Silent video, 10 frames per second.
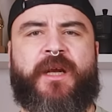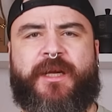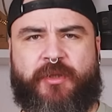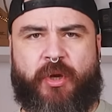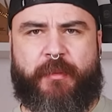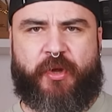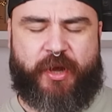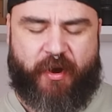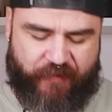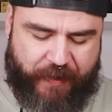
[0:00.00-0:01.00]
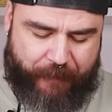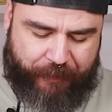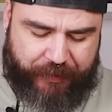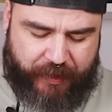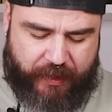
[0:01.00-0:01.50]
Let's talk about the coffee.
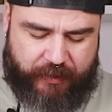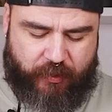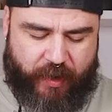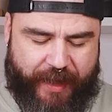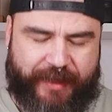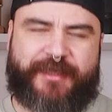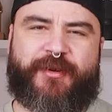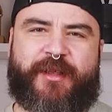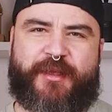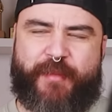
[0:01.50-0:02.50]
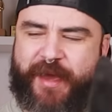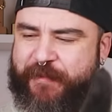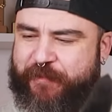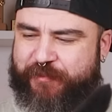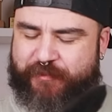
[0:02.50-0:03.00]
Don't get distracted by
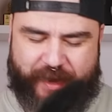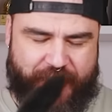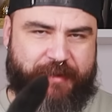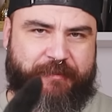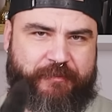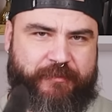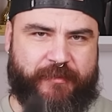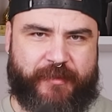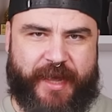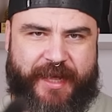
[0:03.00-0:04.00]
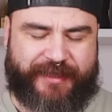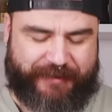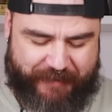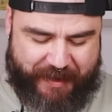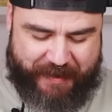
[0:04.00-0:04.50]
cats.